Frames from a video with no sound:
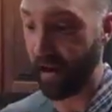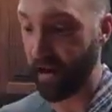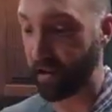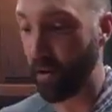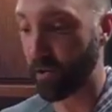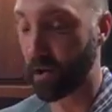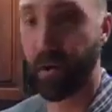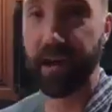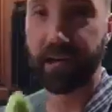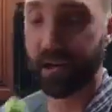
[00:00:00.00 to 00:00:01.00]
It goes
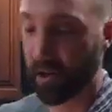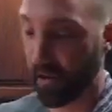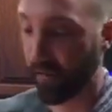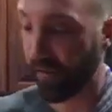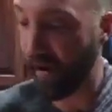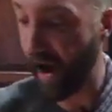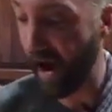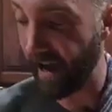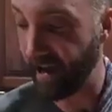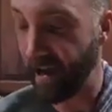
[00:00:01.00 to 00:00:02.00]
great in stir
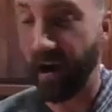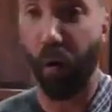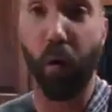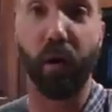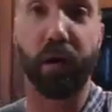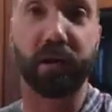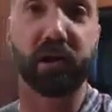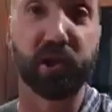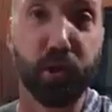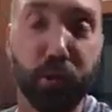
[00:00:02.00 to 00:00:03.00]
fry or
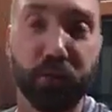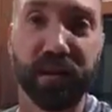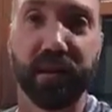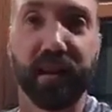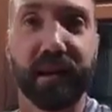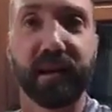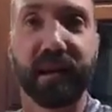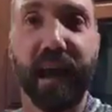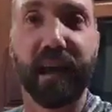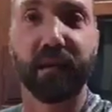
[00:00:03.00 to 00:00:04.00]
soups and things like
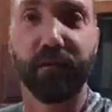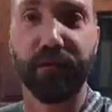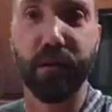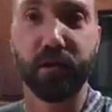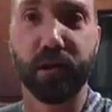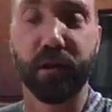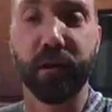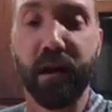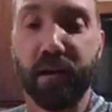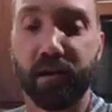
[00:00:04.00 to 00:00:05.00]
that in the future.
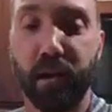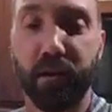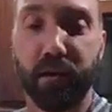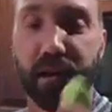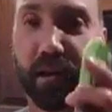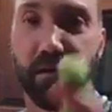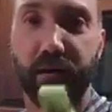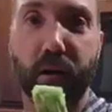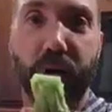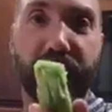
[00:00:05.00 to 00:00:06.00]
So you can either
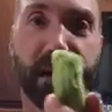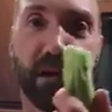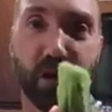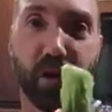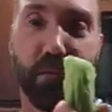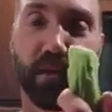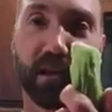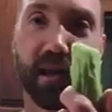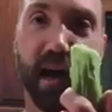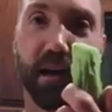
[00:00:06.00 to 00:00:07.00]
go ahead and trim
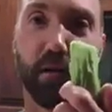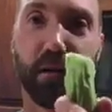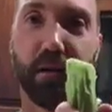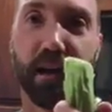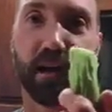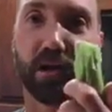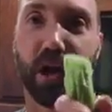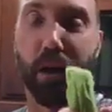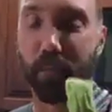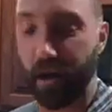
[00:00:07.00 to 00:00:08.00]
this guy early and
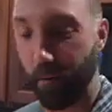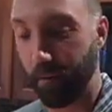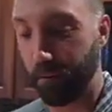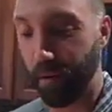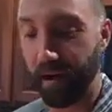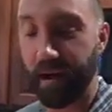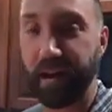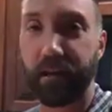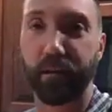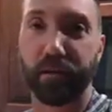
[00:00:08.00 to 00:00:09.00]
chop it up and put it
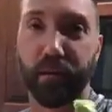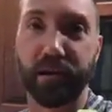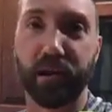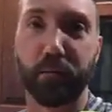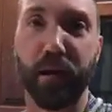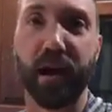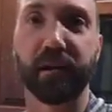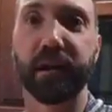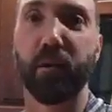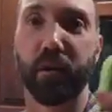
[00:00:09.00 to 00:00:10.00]
in there with the rest of your
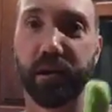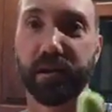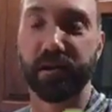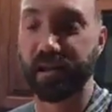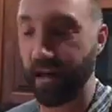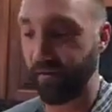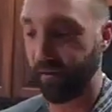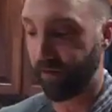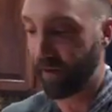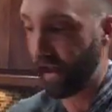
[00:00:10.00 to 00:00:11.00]
broccoli, or you can save it
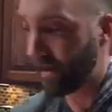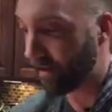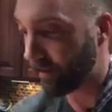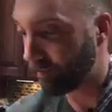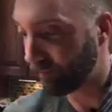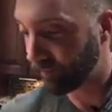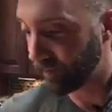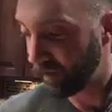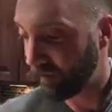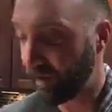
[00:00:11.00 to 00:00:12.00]
for later.
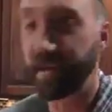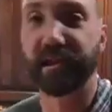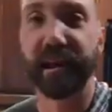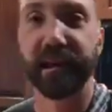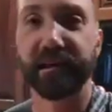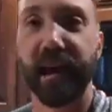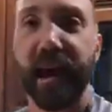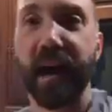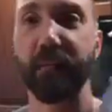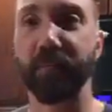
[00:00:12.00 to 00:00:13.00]
For the sake of
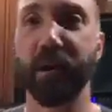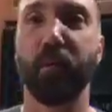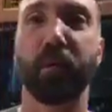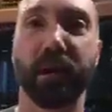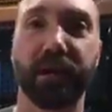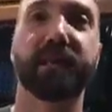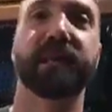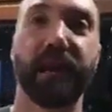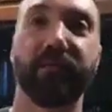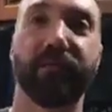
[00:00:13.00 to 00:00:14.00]
time, we're going to
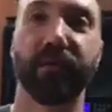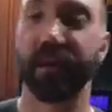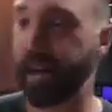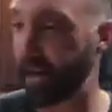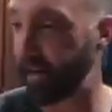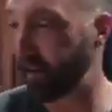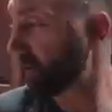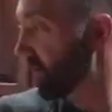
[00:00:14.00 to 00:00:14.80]
save it for later.